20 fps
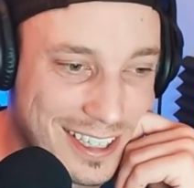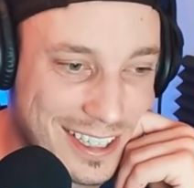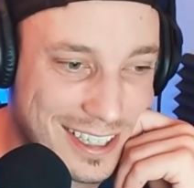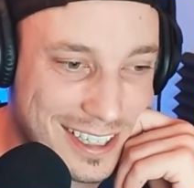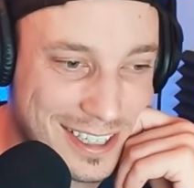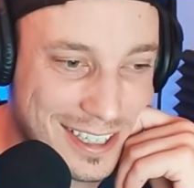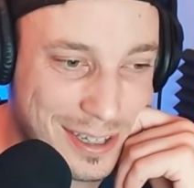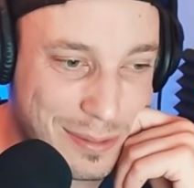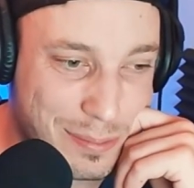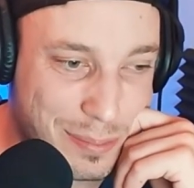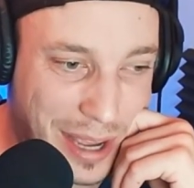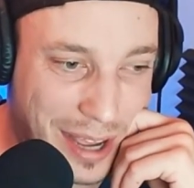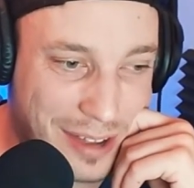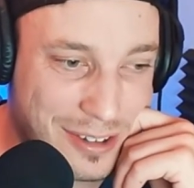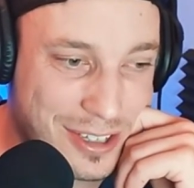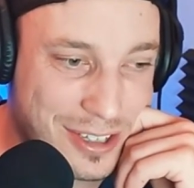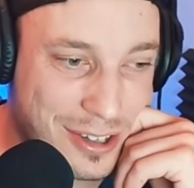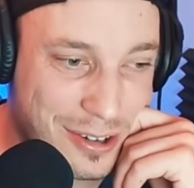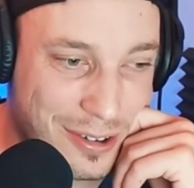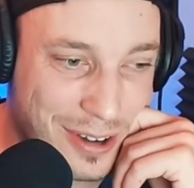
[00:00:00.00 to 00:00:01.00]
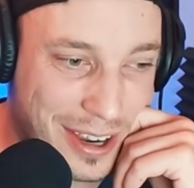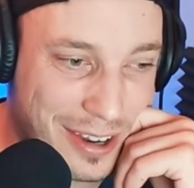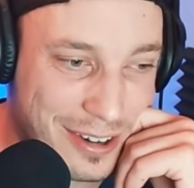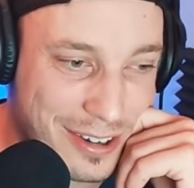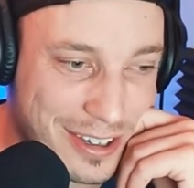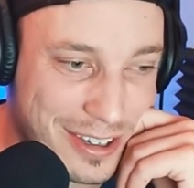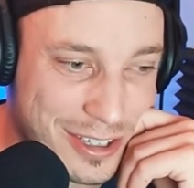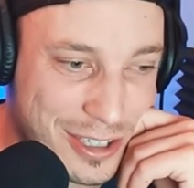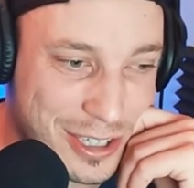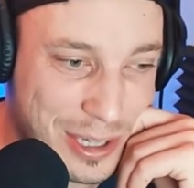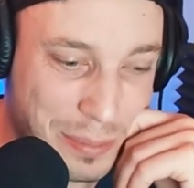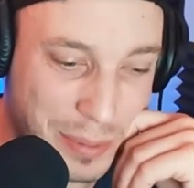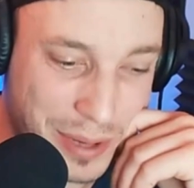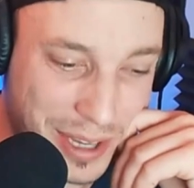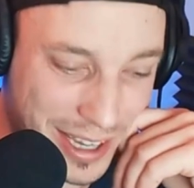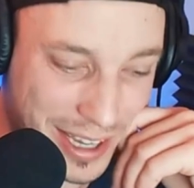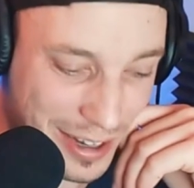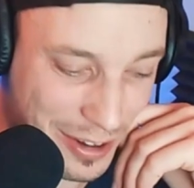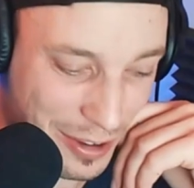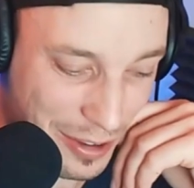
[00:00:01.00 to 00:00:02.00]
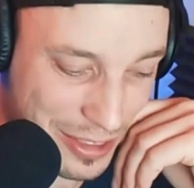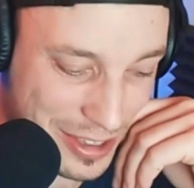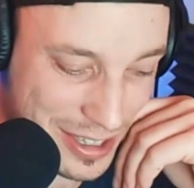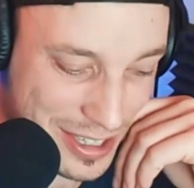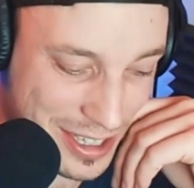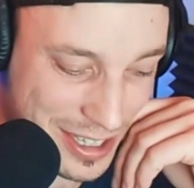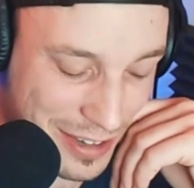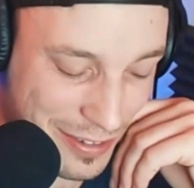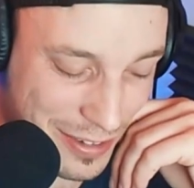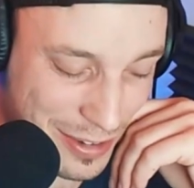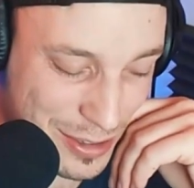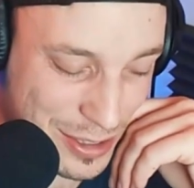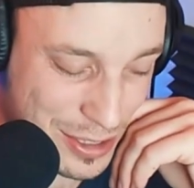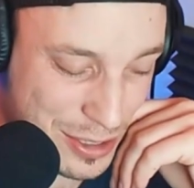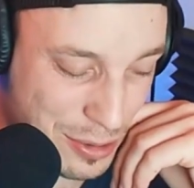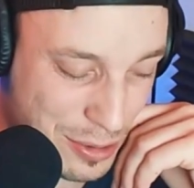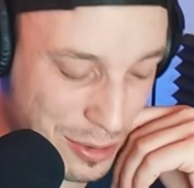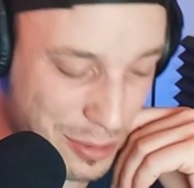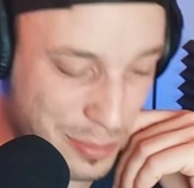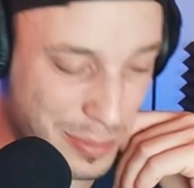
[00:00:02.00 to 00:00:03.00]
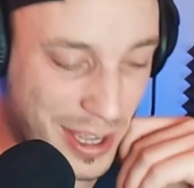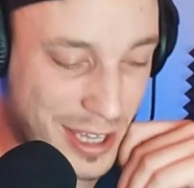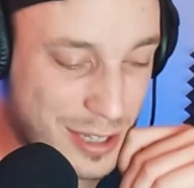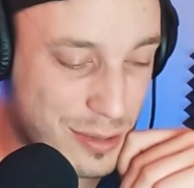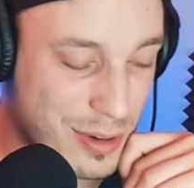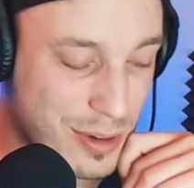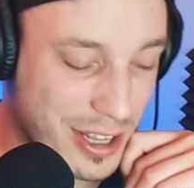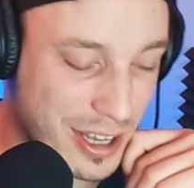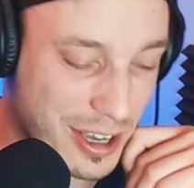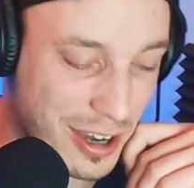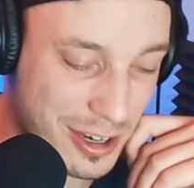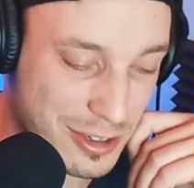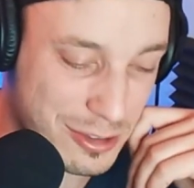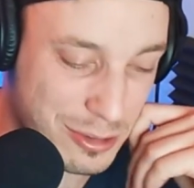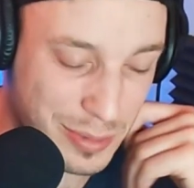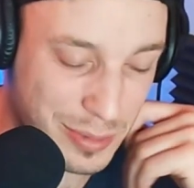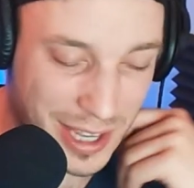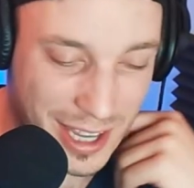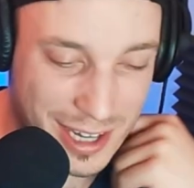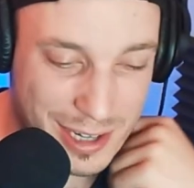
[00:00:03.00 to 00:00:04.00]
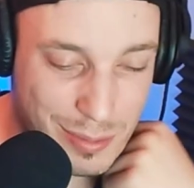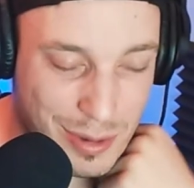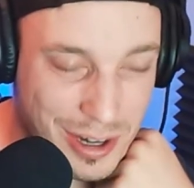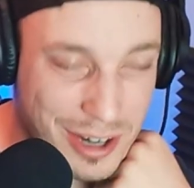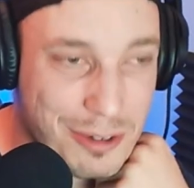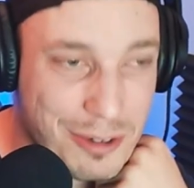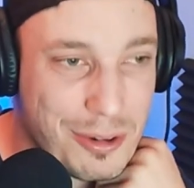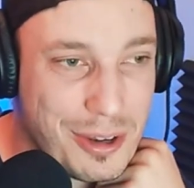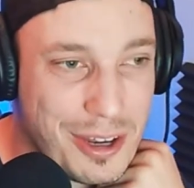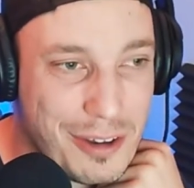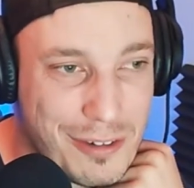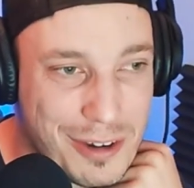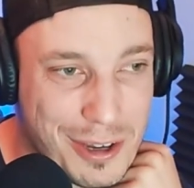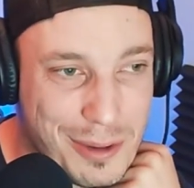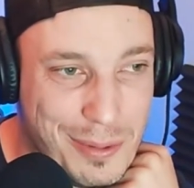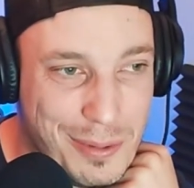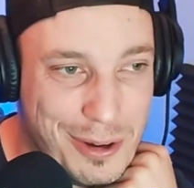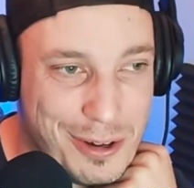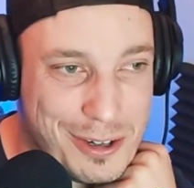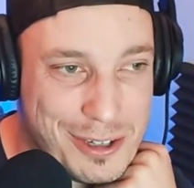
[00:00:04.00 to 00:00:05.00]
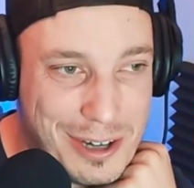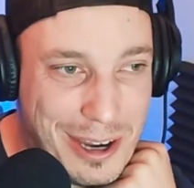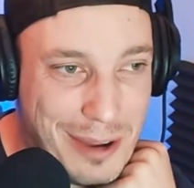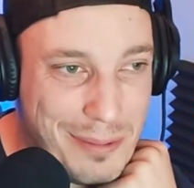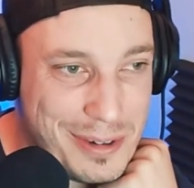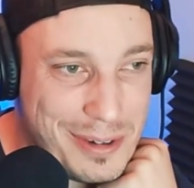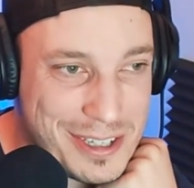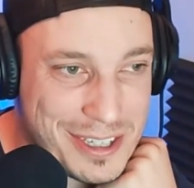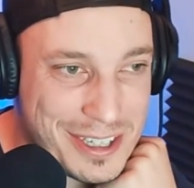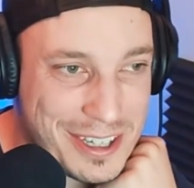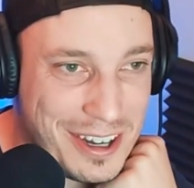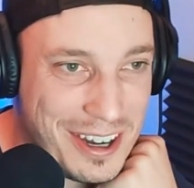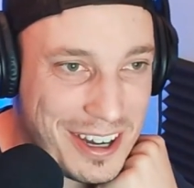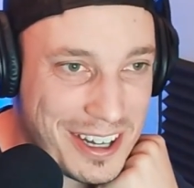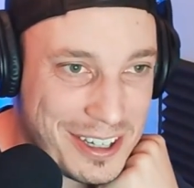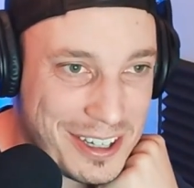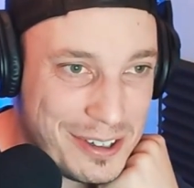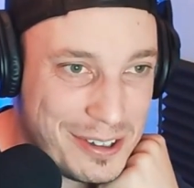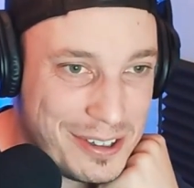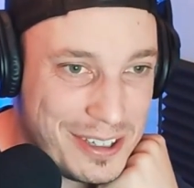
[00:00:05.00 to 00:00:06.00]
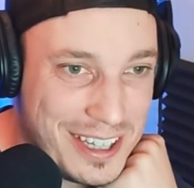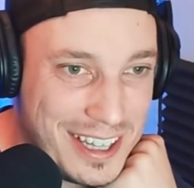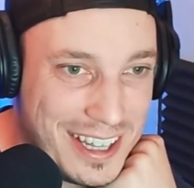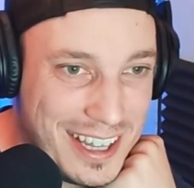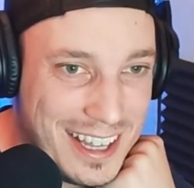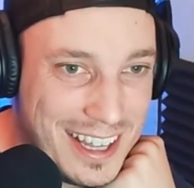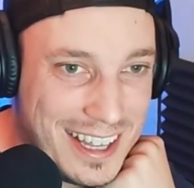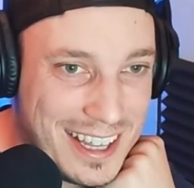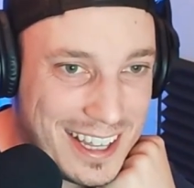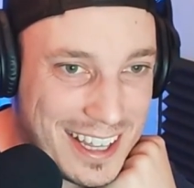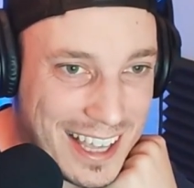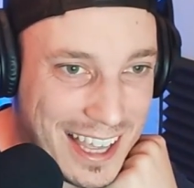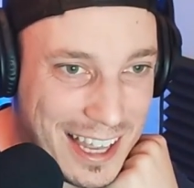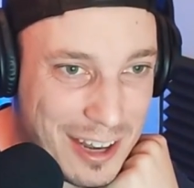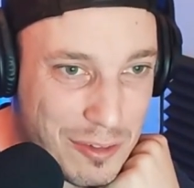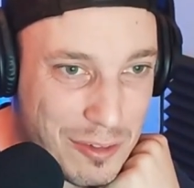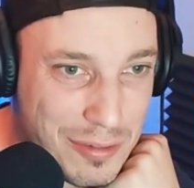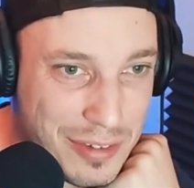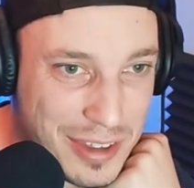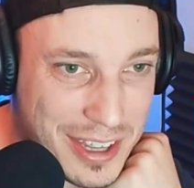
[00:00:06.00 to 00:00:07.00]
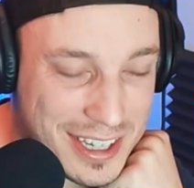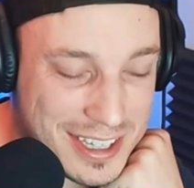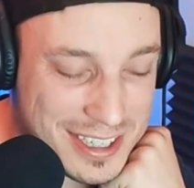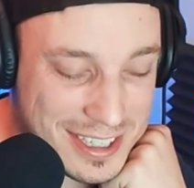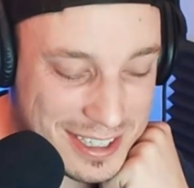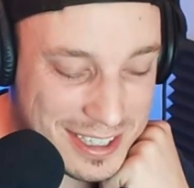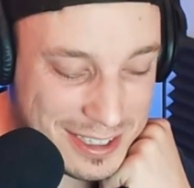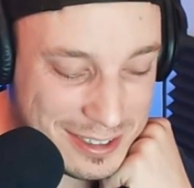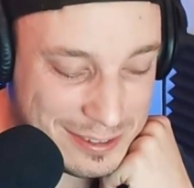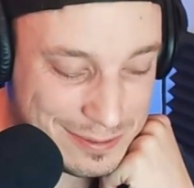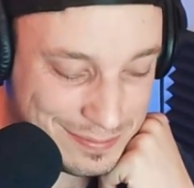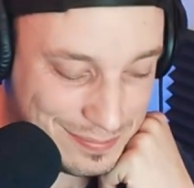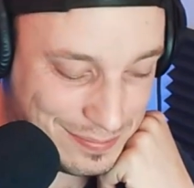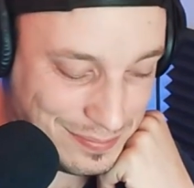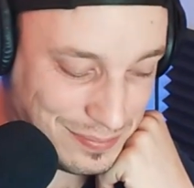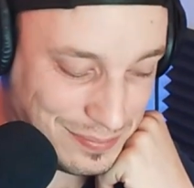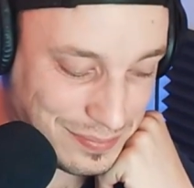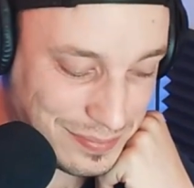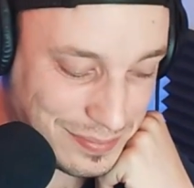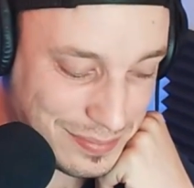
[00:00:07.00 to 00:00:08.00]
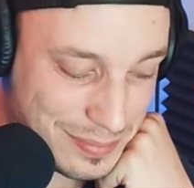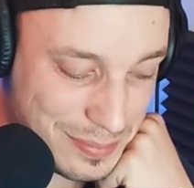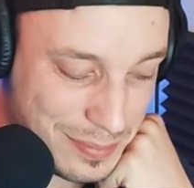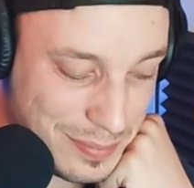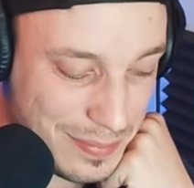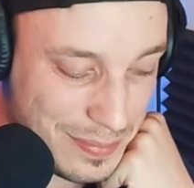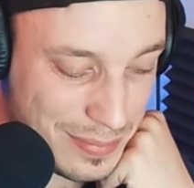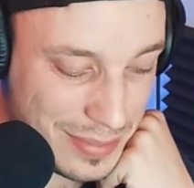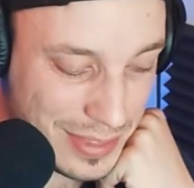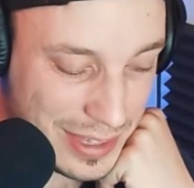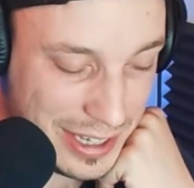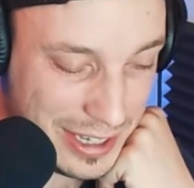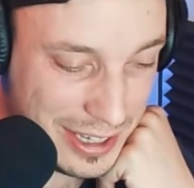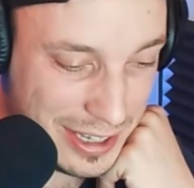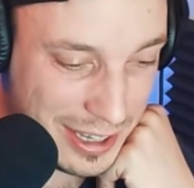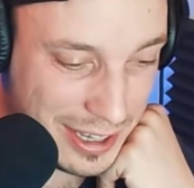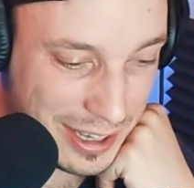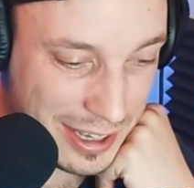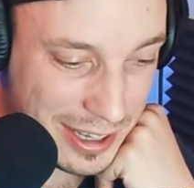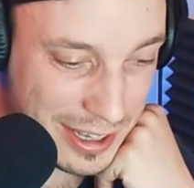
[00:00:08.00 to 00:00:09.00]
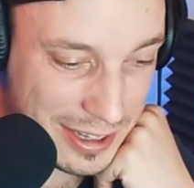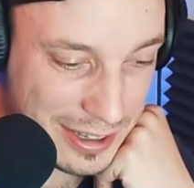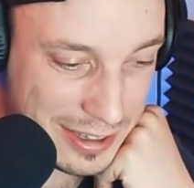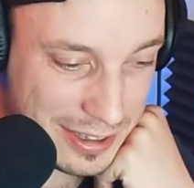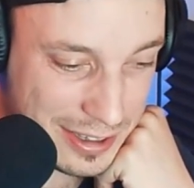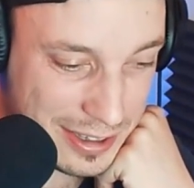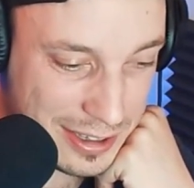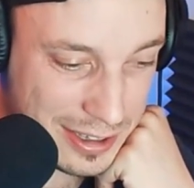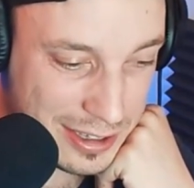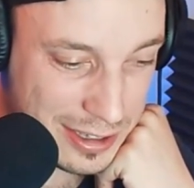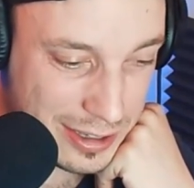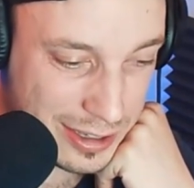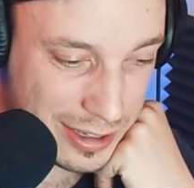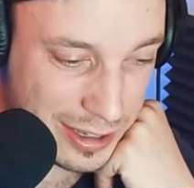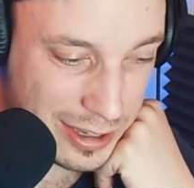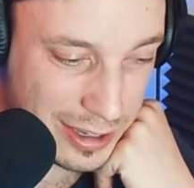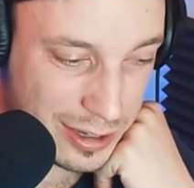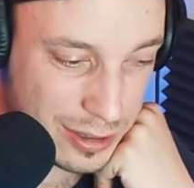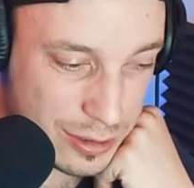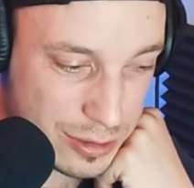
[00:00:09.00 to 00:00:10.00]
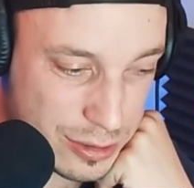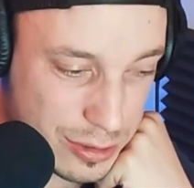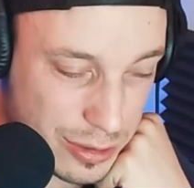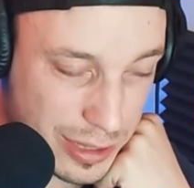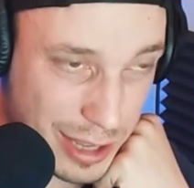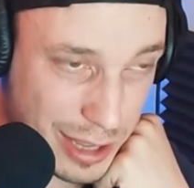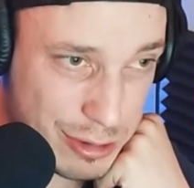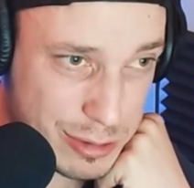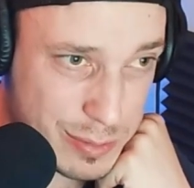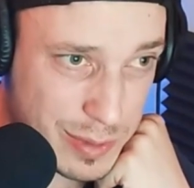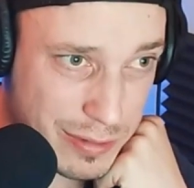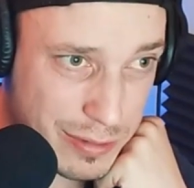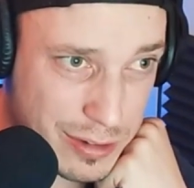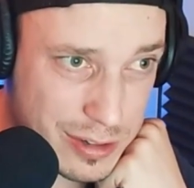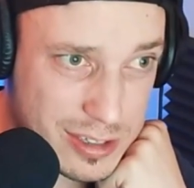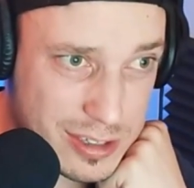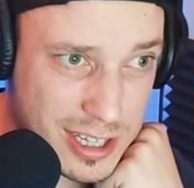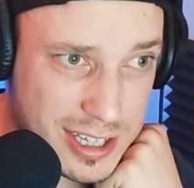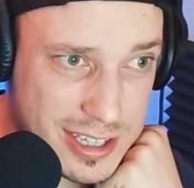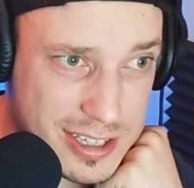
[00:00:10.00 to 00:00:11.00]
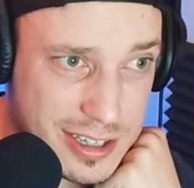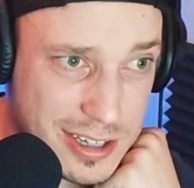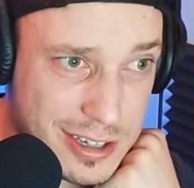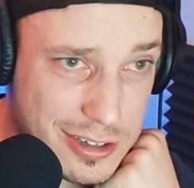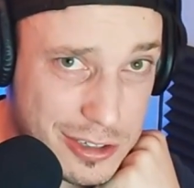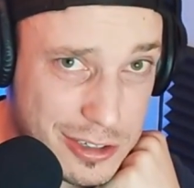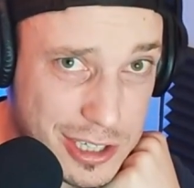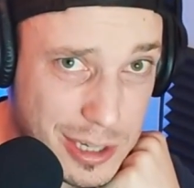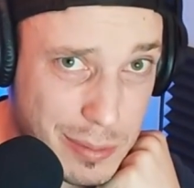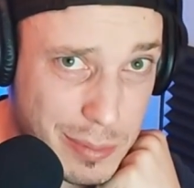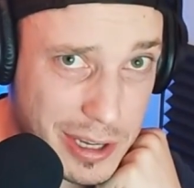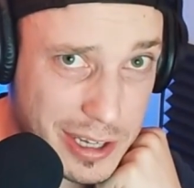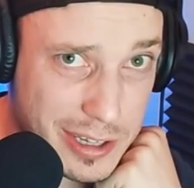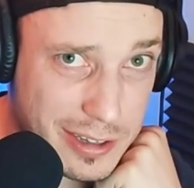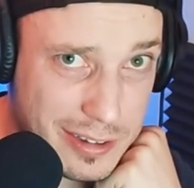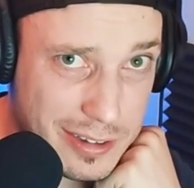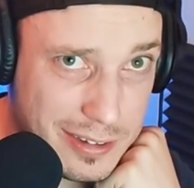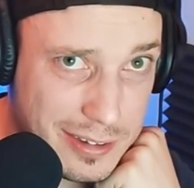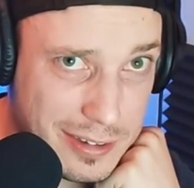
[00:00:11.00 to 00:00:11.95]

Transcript: because it bounced around in shipping and all this stuff. It was a total mess when it got to him. He had to bring it to a different computer shop in Chicago, get it fixed. So that was my first lesson in shipping.